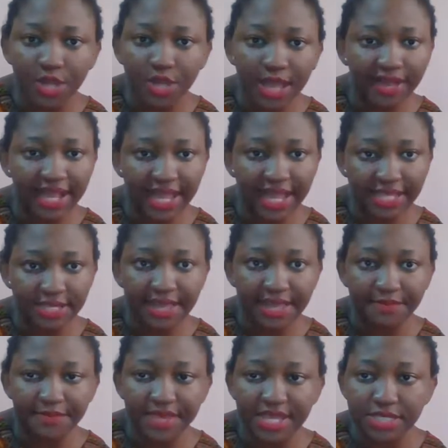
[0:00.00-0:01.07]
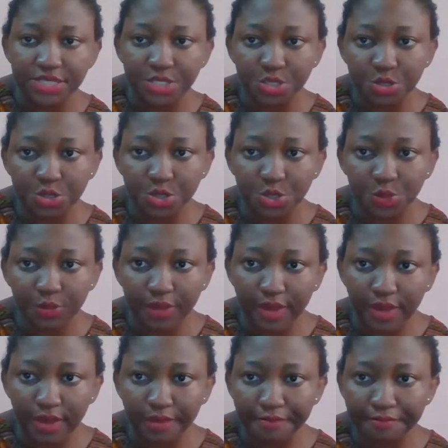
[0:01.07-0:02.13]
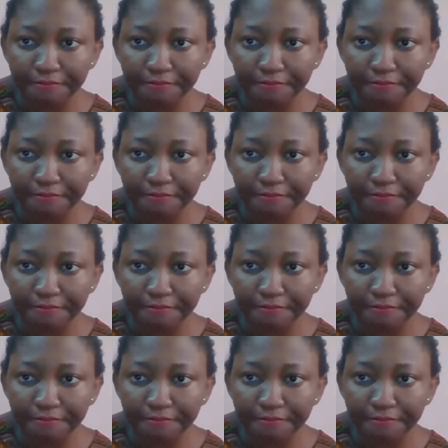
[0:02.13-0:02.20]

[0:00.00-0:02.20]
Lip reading: our Kaduna-based YouTuber,